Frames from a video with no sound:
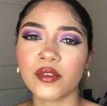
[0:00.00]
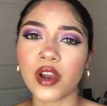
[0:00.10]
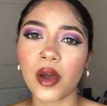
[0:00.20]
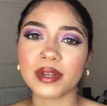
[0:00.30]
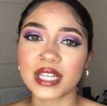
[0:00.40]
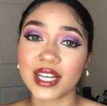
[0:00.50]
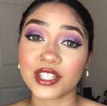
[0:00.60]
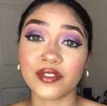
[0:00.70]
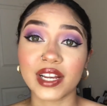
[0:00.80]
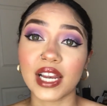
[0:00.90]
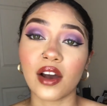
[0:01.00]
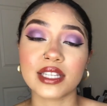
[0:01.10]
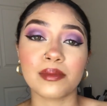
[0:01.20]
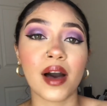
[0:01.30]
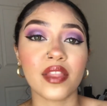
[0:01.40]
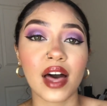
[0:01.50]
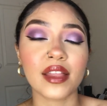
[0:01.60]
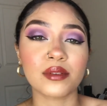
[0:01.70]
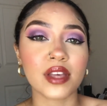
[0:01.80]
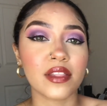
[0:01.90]
low, which I actually really liked about that.
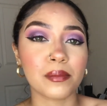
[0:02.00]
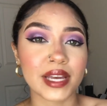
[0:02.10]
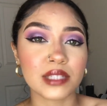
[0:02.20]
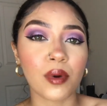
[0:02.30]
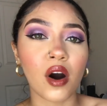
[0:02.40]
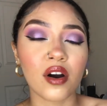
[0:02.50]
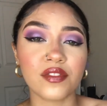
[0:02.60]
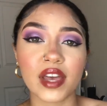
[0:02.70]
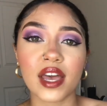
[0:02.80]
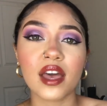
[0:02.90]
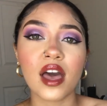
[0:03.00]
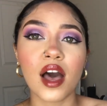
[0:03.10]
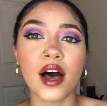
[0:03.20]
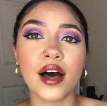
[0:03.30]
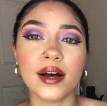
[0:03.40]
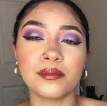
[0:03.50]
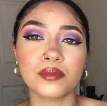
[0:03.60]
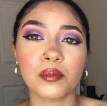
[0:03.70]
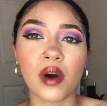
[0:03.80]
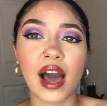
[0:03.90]
That was like the best part of it.
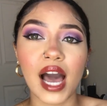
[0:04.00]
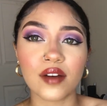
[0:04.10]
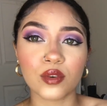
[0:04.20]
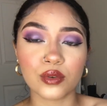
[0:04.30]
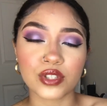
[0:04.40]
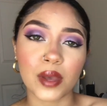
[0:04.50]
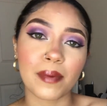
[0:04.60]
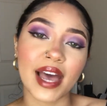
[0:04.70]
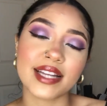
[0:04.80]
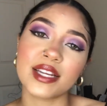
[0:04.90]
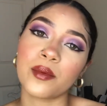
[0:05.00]
But I have also paired it